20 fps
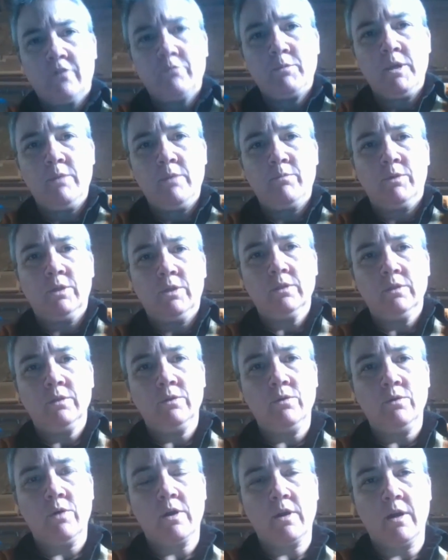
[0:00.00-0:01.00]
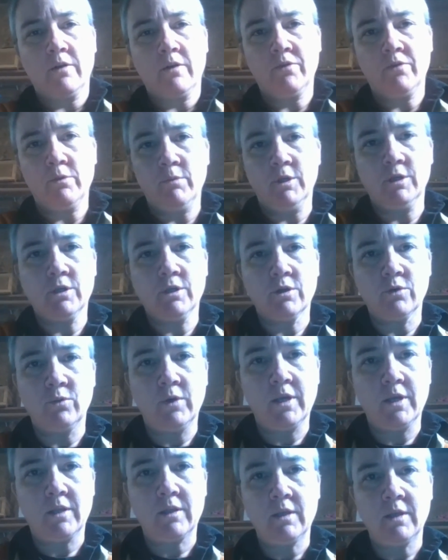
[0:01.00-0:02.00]
people who are not familiar
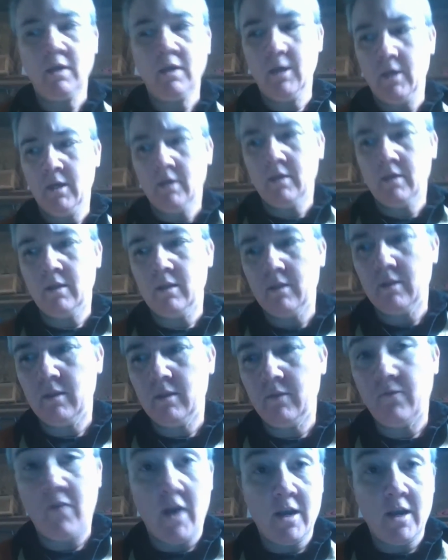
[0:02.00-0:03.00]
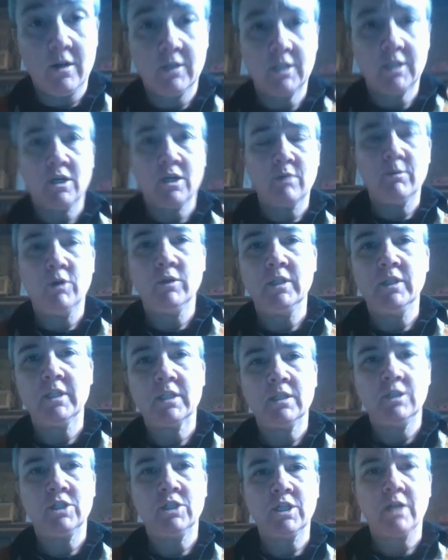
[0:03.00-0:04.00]
with fire ceremonies
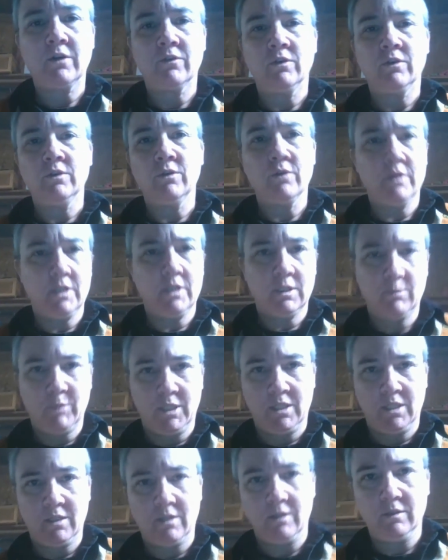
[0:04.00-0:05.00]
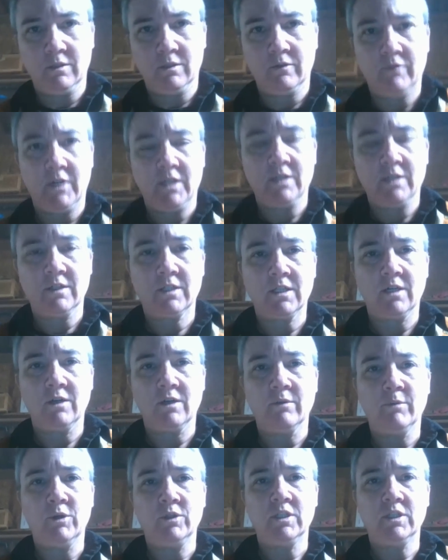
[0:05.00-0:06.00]
in general or this particular fire
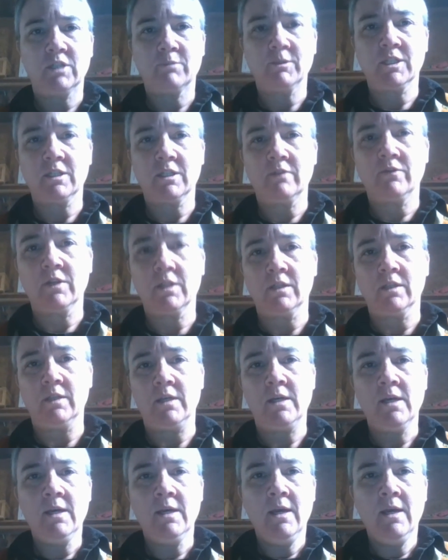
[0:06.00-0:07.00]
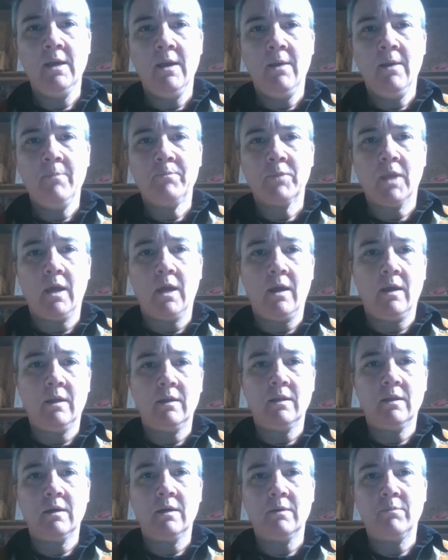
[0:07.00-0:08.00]
ceremony specifically.
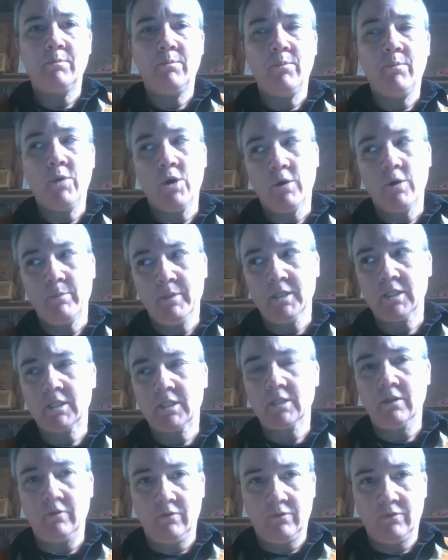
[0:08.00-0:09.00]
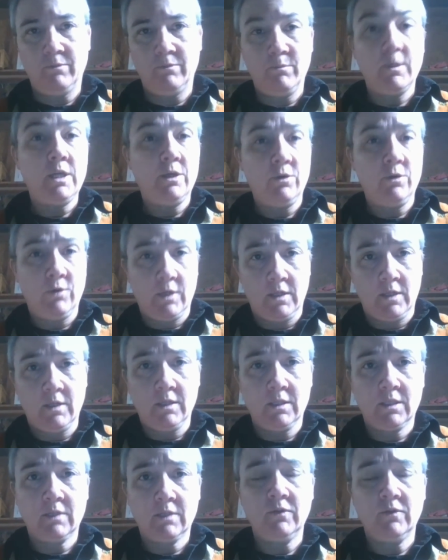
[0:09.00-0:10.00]
And the purpose of me doing
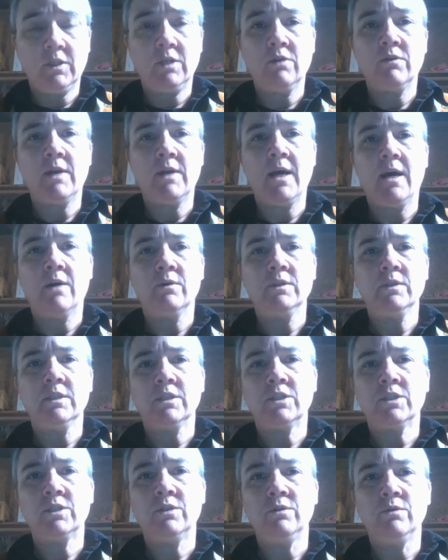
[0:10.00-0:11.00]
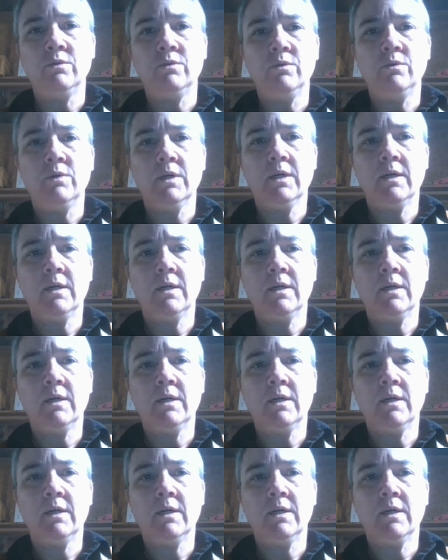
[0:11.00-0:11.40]
this video now is to